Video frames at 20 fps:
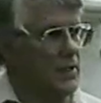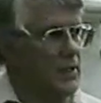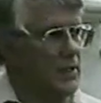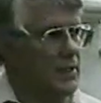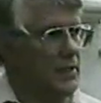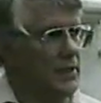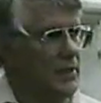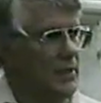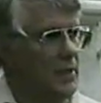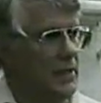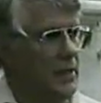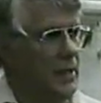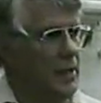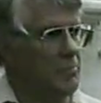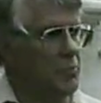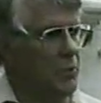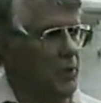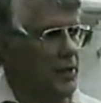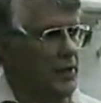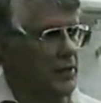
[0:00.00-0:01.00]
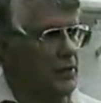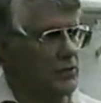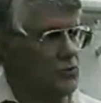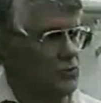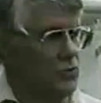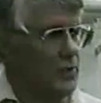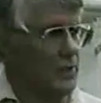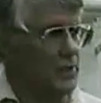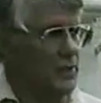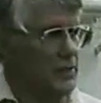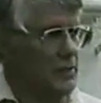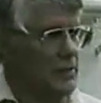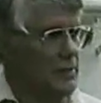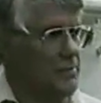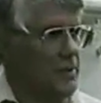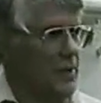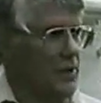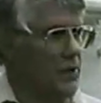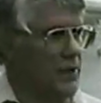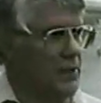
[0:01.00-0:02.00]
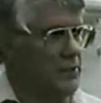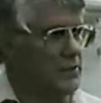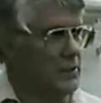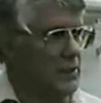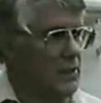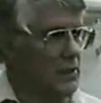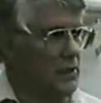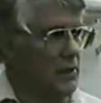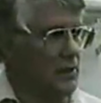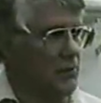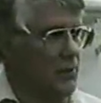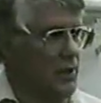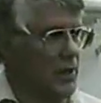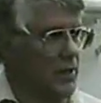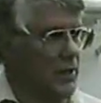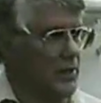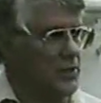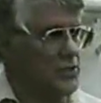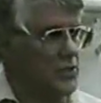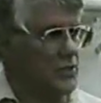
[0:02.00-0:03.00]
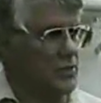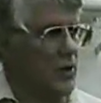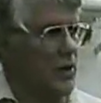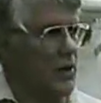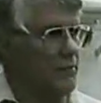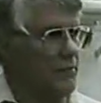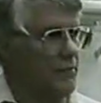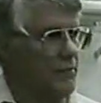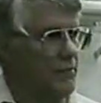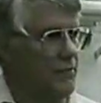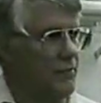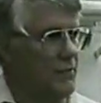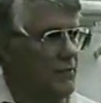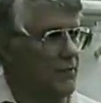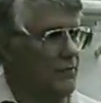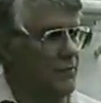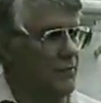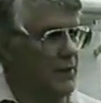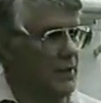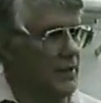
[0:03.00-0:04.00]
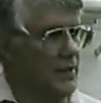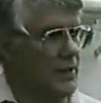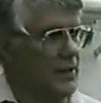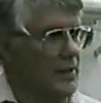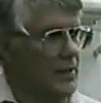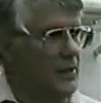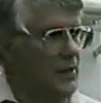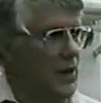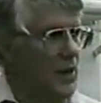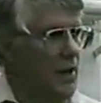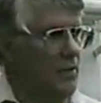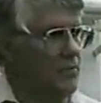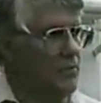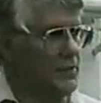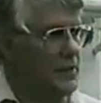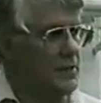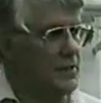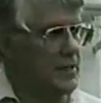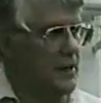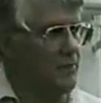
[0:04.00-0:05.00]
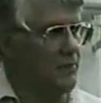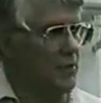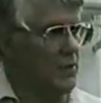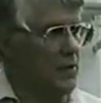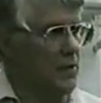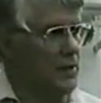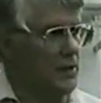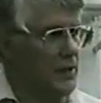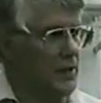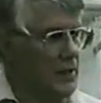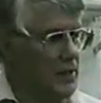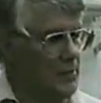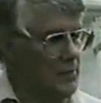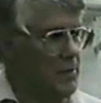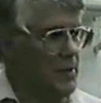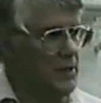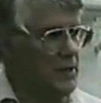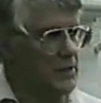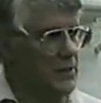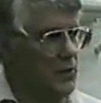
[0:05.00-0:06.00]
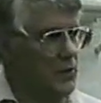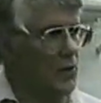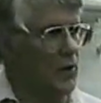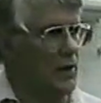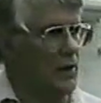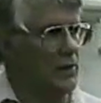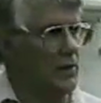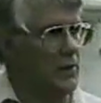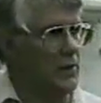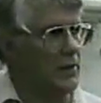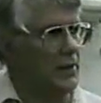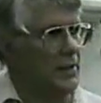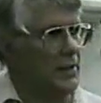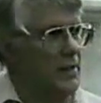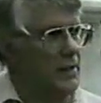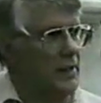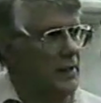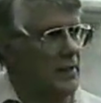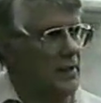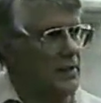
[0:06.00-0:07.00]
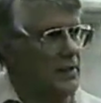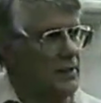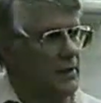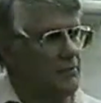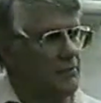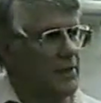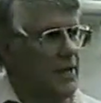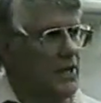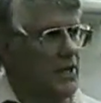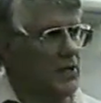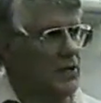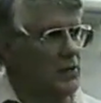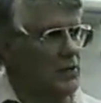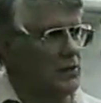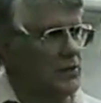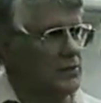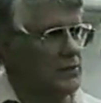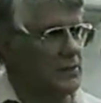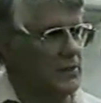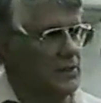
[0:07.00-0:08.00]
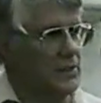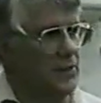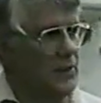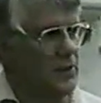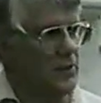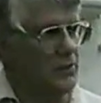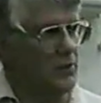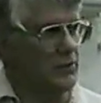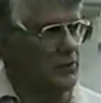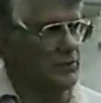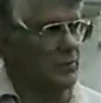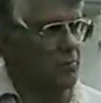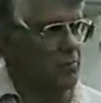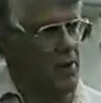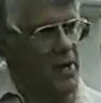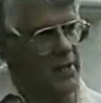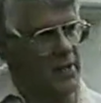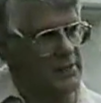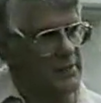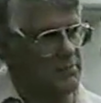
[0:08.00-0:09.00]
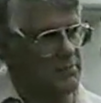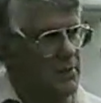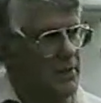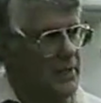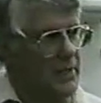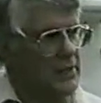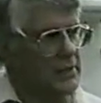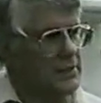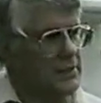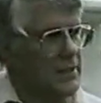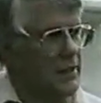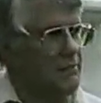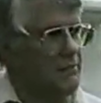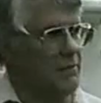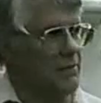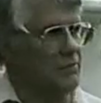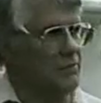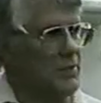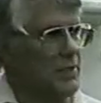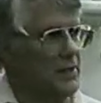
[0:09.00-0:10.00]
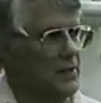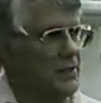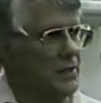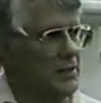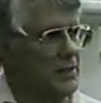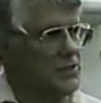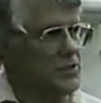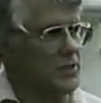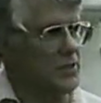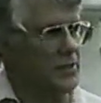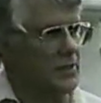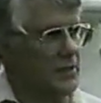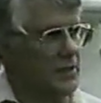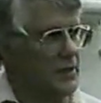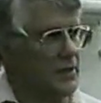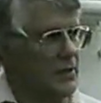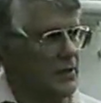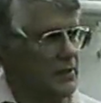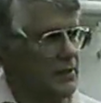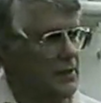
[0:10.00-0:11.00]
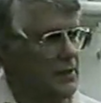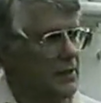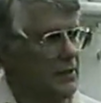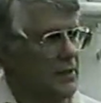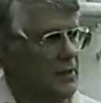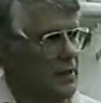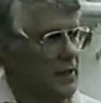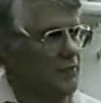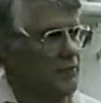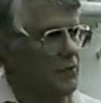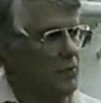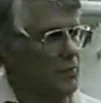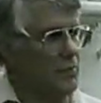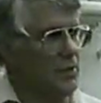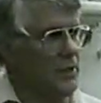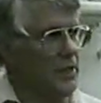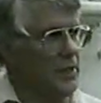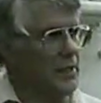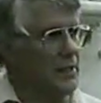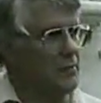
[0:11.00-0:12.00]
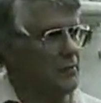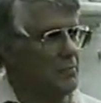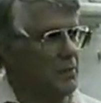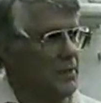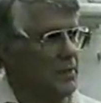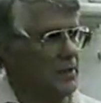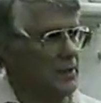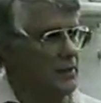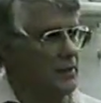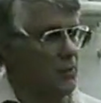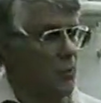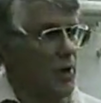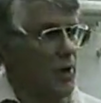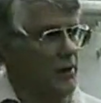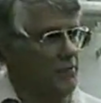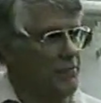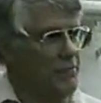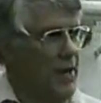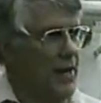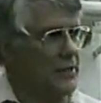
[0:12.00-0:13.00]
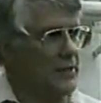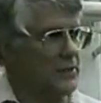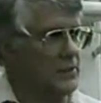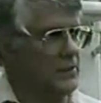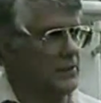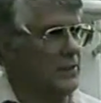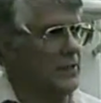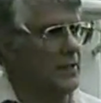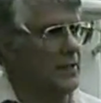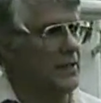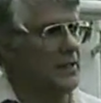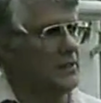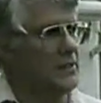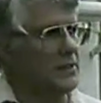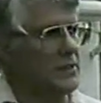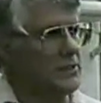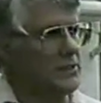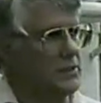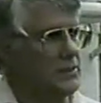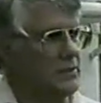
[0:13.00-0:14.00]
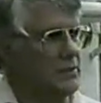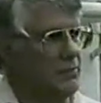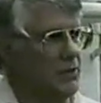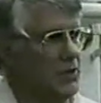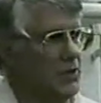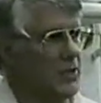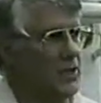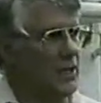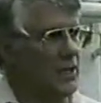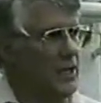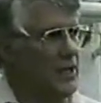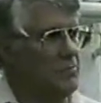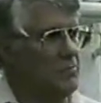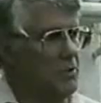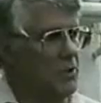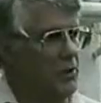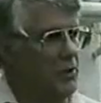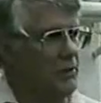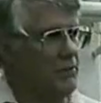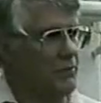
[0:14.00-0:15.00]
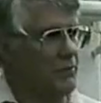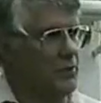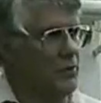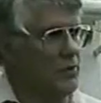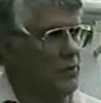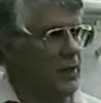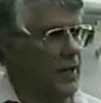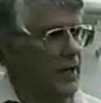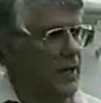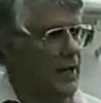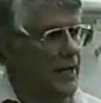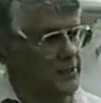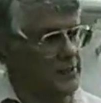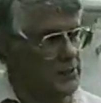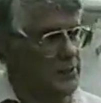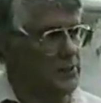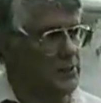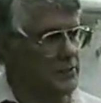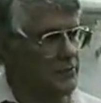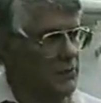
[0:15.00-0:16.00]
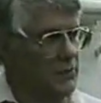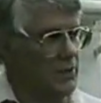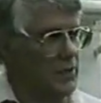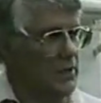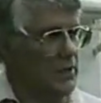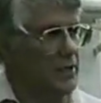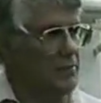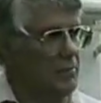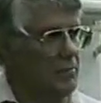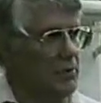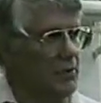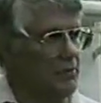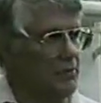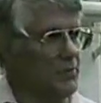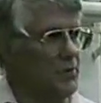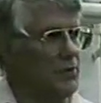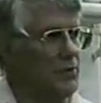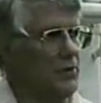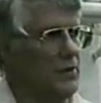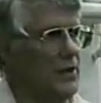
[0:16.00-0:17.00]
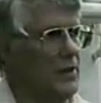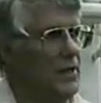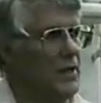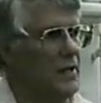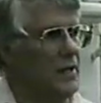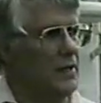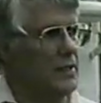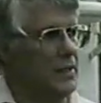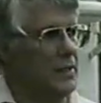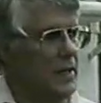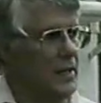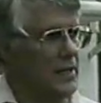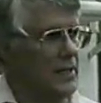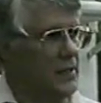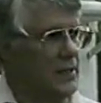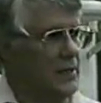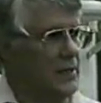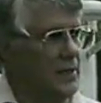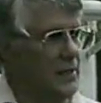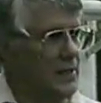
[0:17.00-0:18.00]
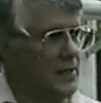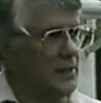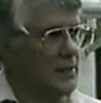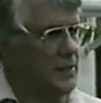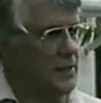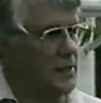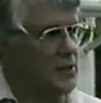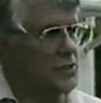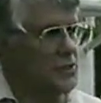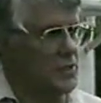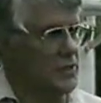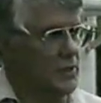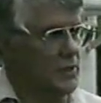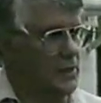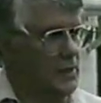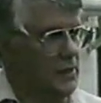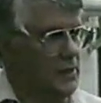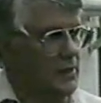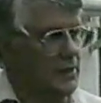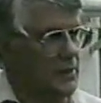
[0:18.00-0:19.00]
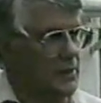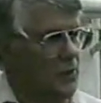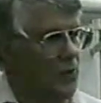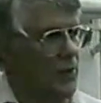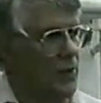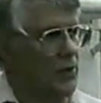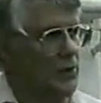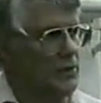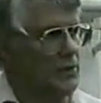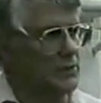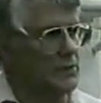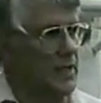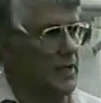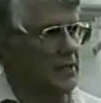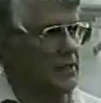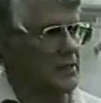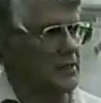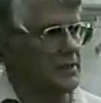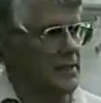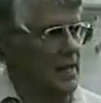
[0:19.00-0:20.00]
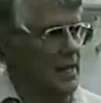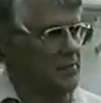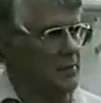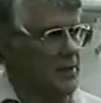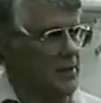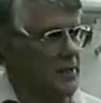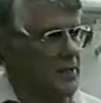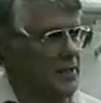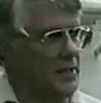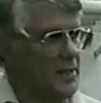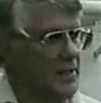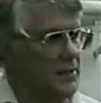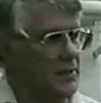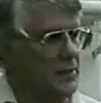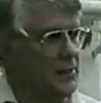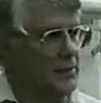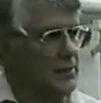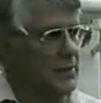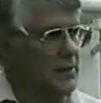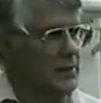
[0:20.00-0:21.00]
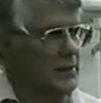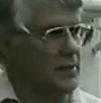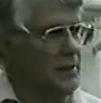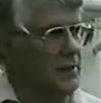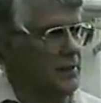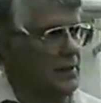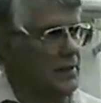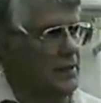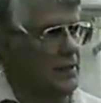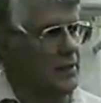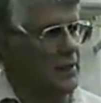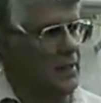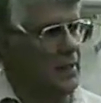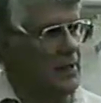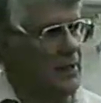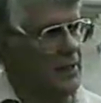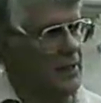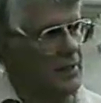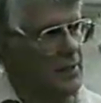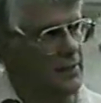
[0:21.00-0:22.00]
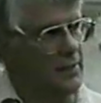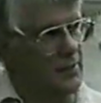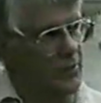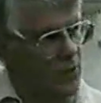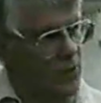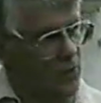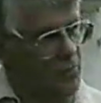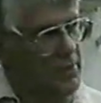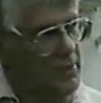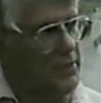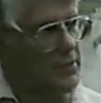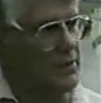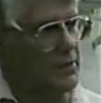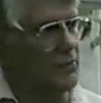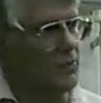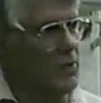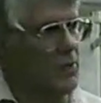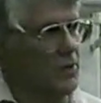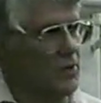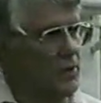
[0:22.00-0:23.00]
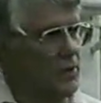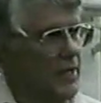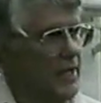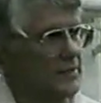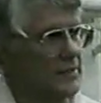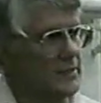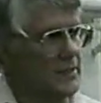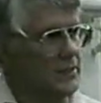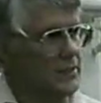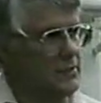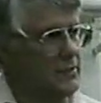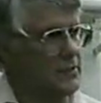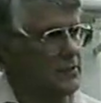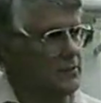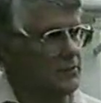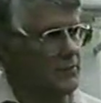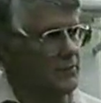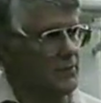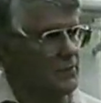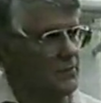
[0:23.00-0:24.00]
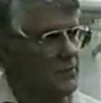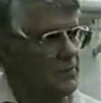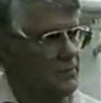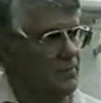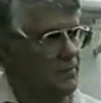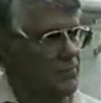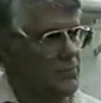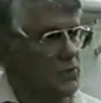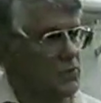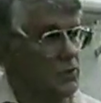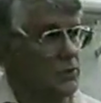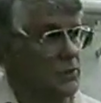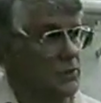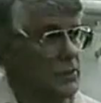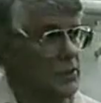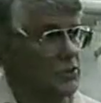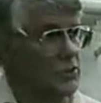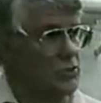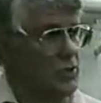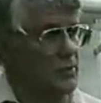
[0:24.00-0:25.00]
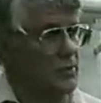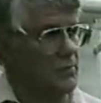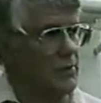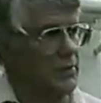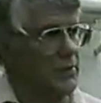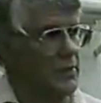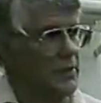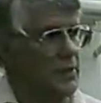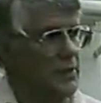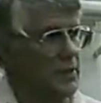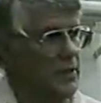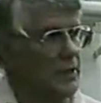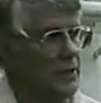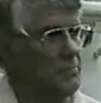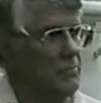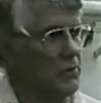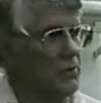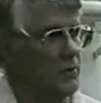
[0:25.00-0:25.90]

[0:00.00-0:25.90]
uh, impregnate and treat the bearings and literally run an engine off of, uh, off of the Teflon and eliminate the oil. Uh, if that occurs, then you can use a product, something like Slick 50 in the engine, uh, if you would need it. But the wear factor, since it's a very clean burning fuel, hydrogen is a very clean burning fuel, then uh, the engine uh, oil is not contaminated under the, the old method of running on gasoline or diesel fuel. So it's an extremely clean